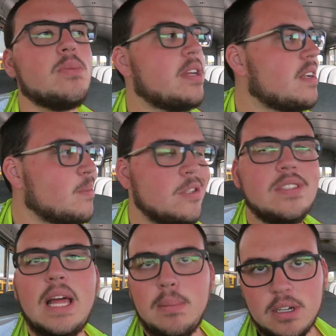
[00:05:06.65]
So we ended up
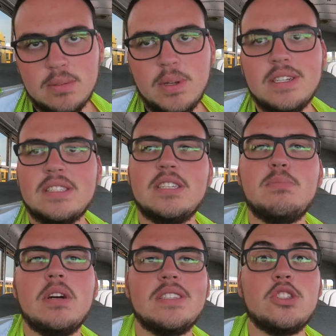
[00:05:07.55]
using that bus because
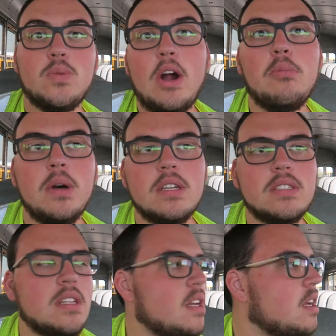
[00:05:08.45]
this bus is a route bus,